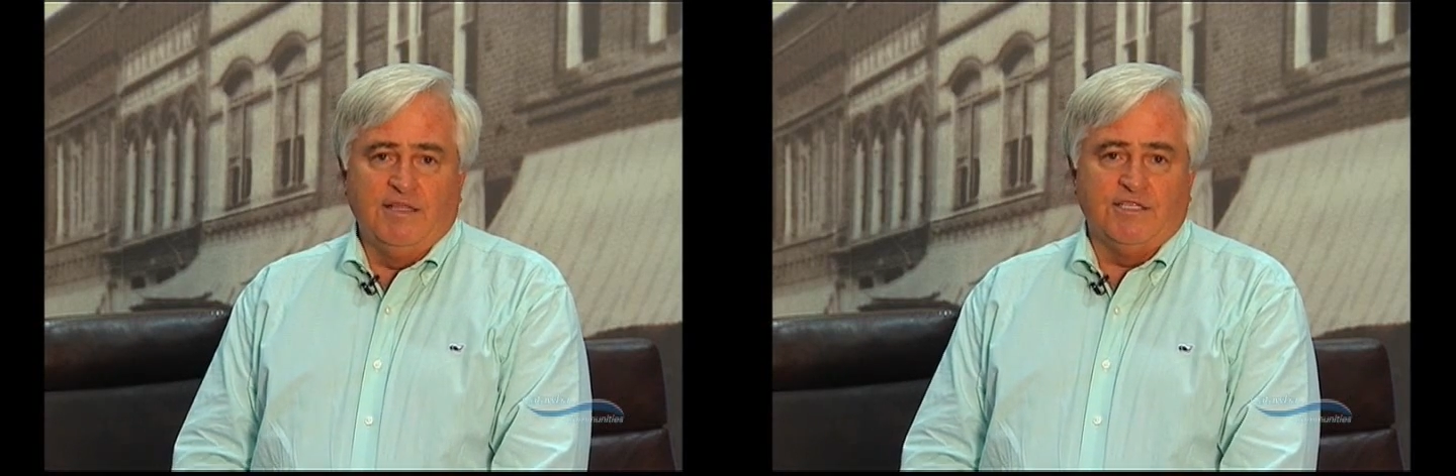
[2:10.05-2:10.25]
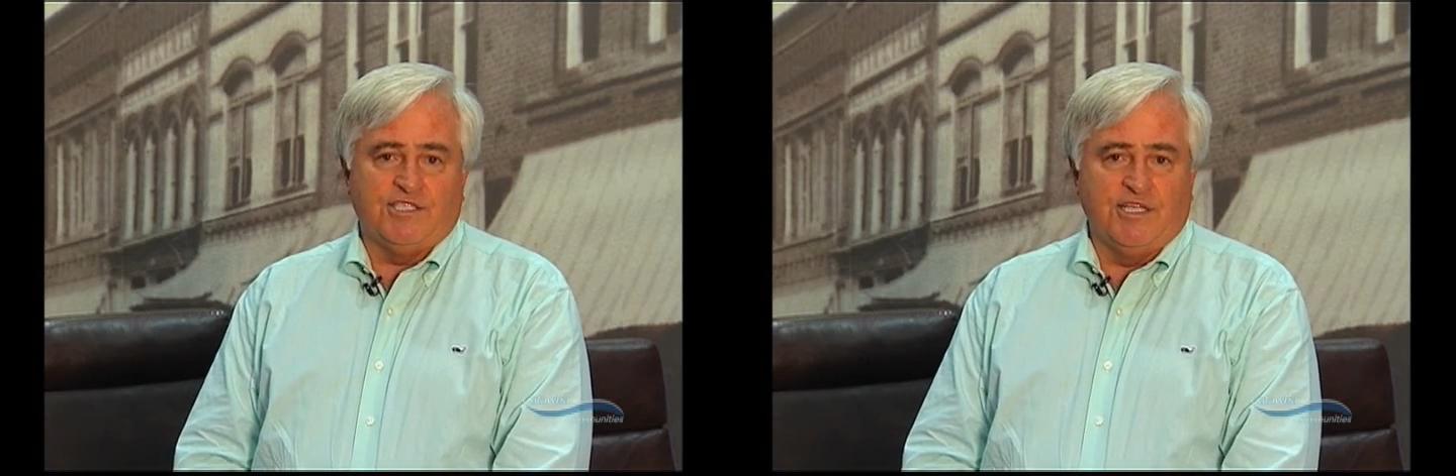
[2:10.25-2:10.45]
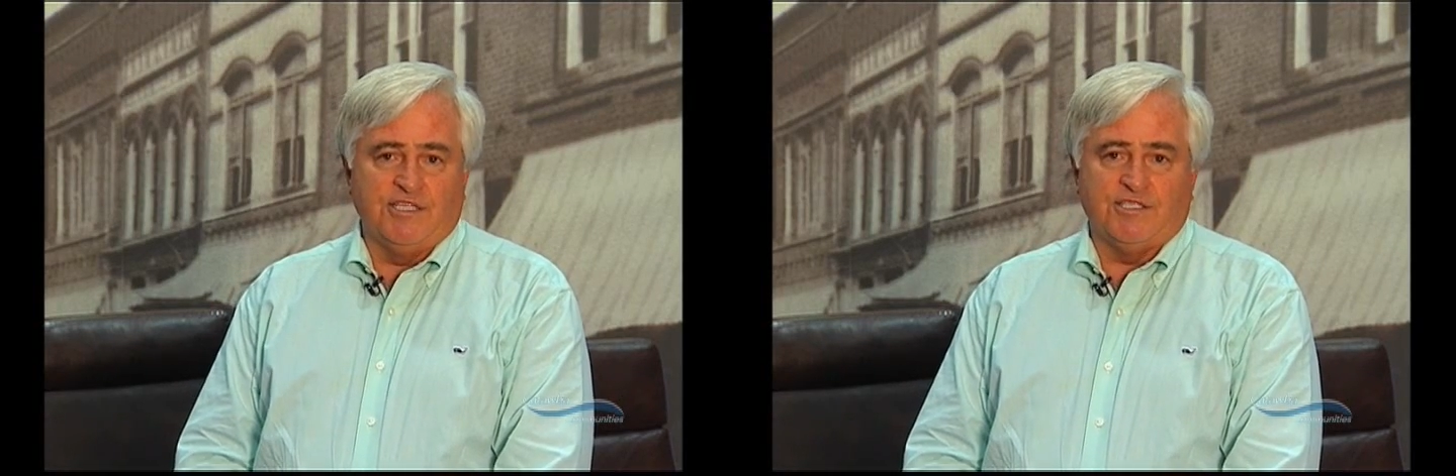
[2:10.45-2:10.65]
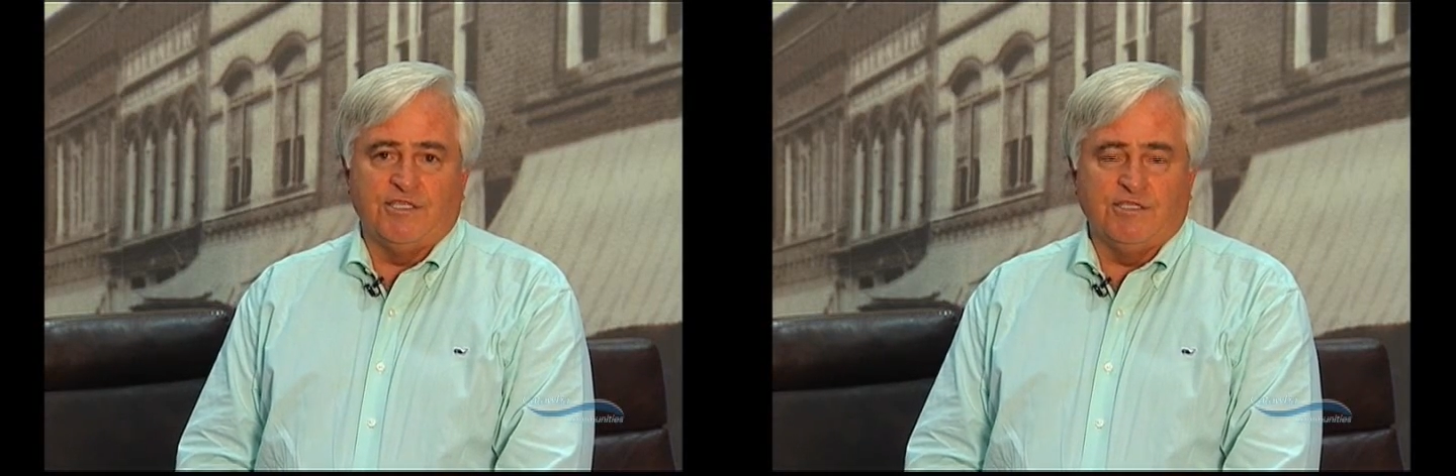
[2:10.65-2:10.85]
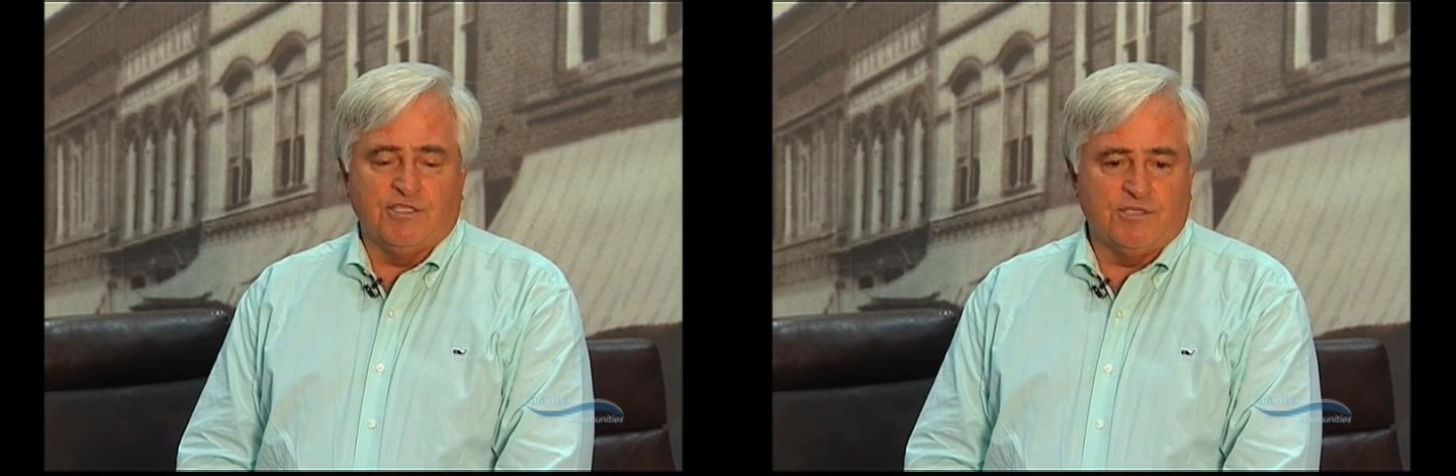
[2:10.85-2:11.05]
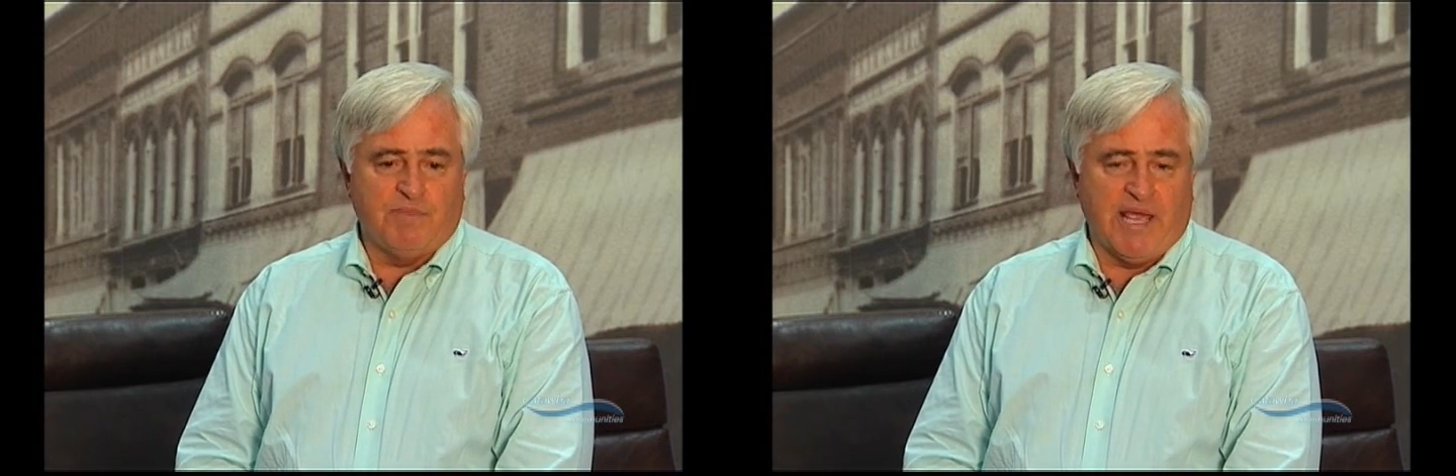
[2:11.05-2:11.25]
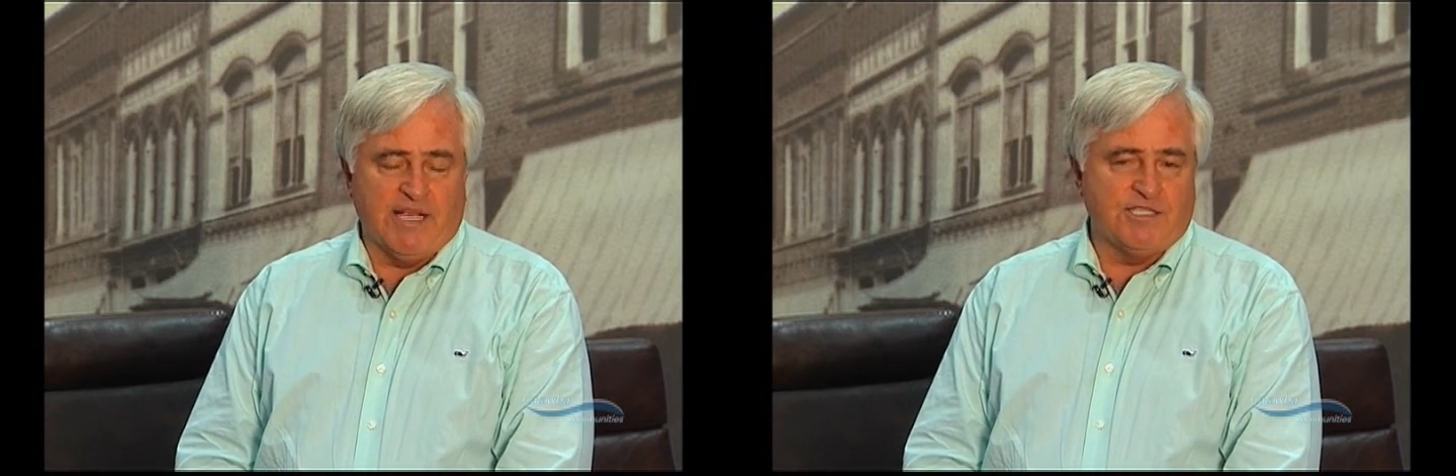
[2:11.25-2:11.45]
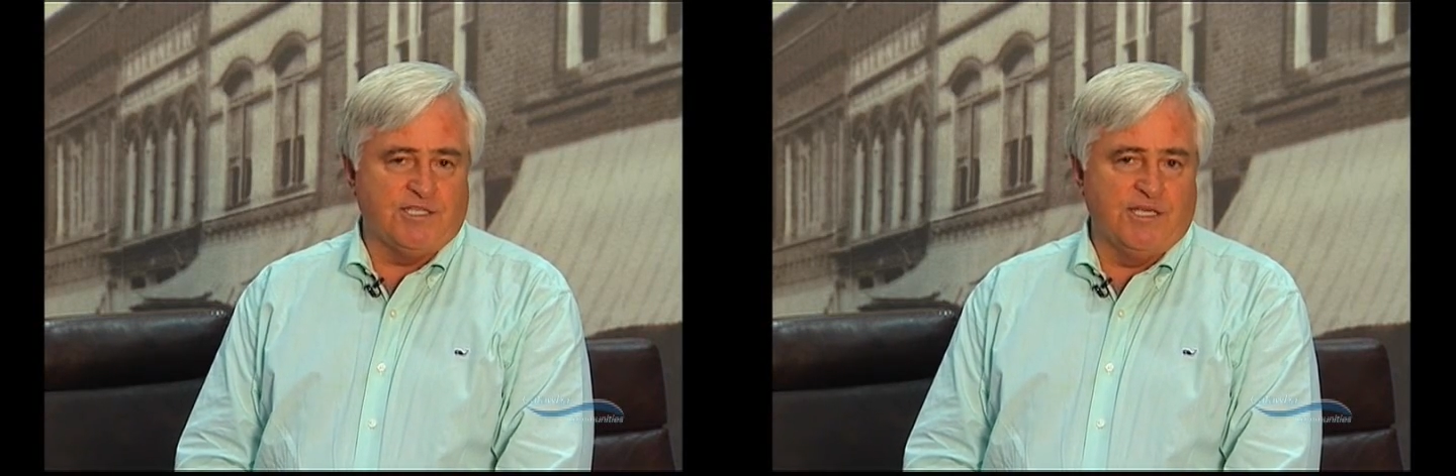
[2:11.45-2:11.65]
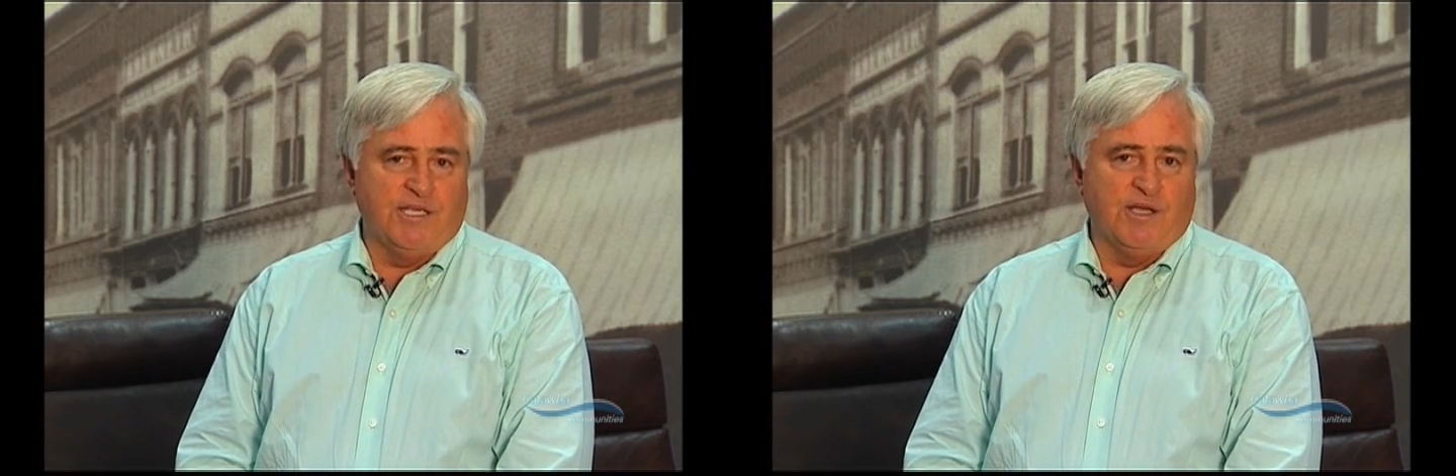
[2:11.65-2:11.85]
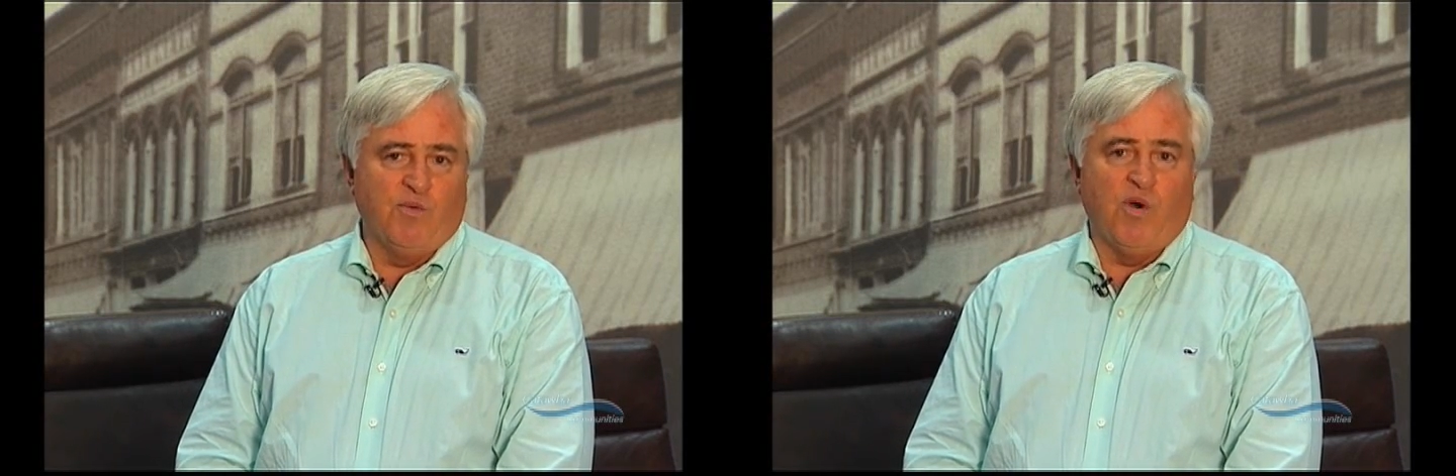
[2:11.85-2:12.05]
the citizens passed
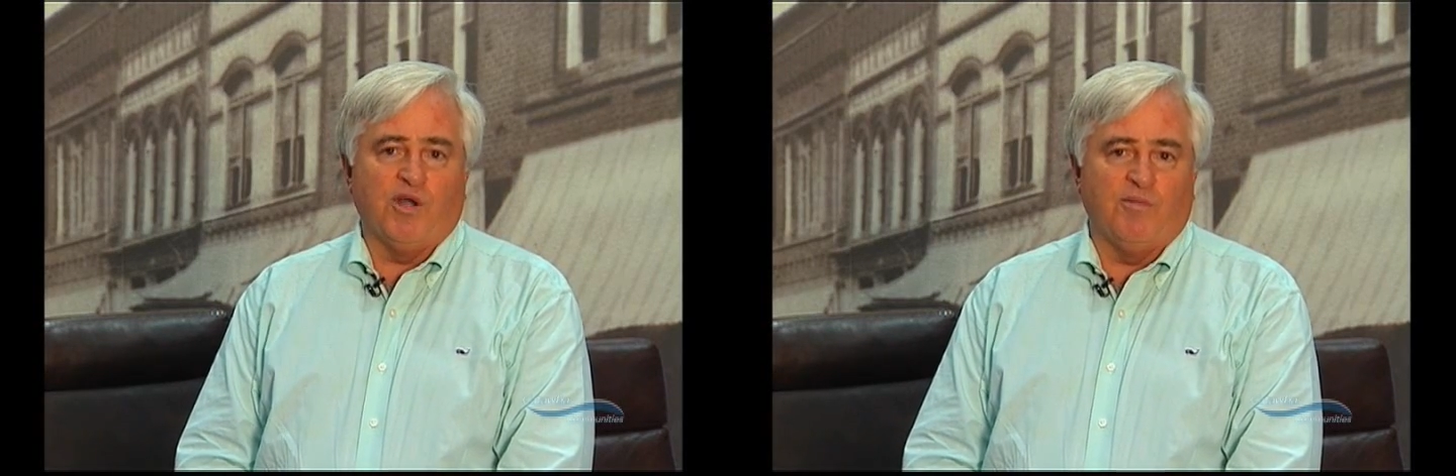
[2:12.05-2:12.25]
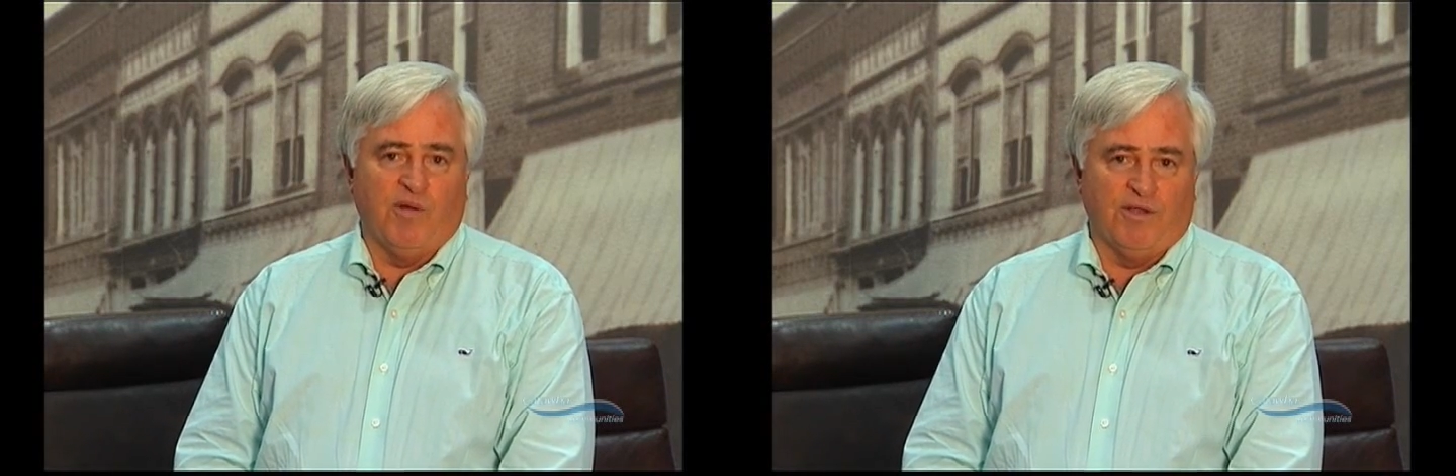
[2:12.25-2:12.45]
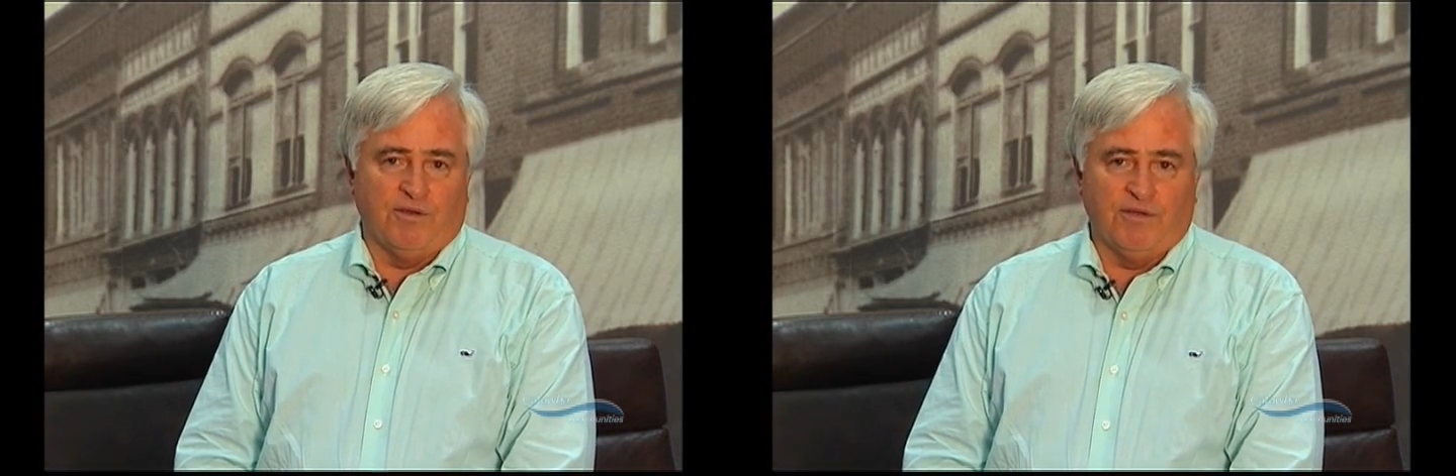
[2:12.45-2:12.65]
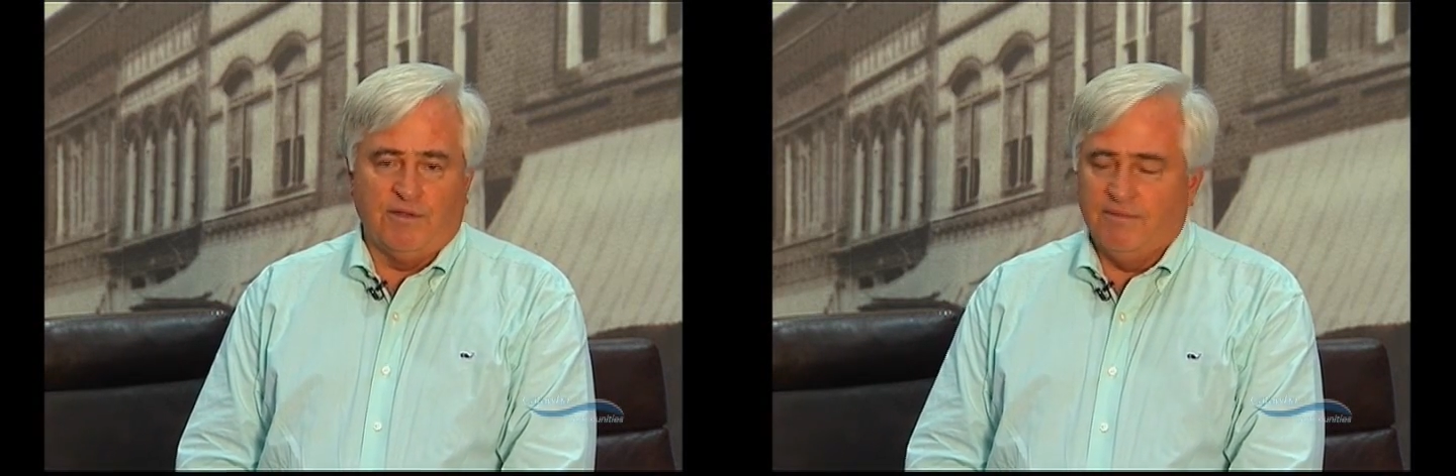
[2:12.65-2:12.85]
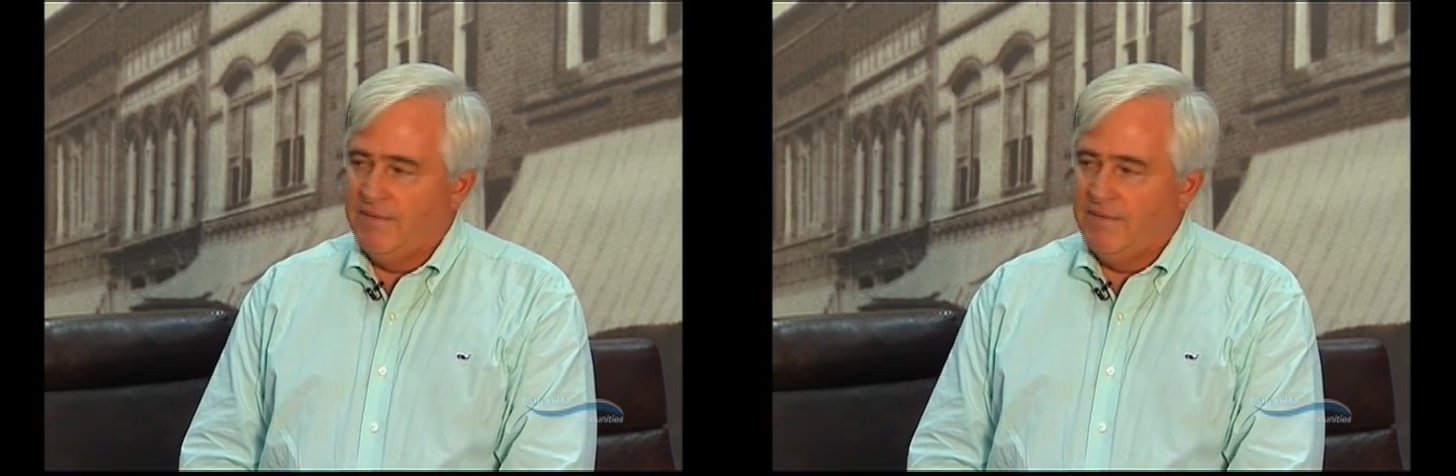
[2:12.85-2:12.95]
the water bond,